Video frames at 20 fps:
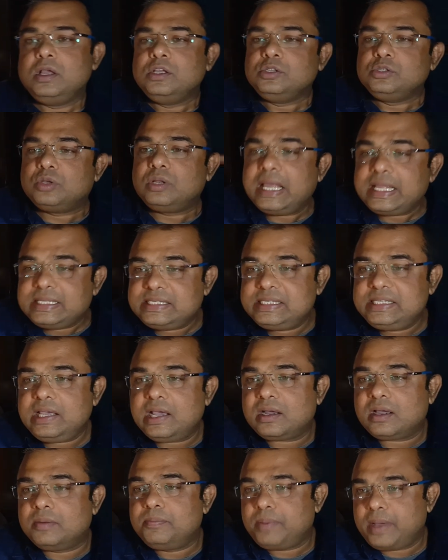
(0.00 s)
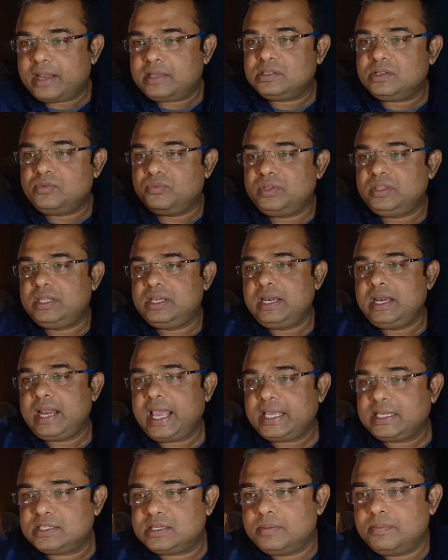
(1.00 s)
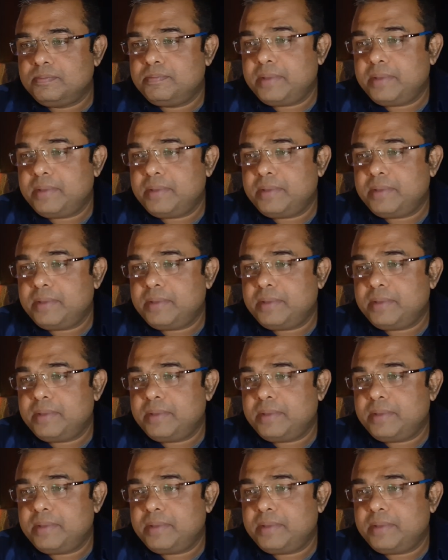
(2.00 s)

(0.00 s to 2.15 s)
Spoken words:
So let's see a comparison with the next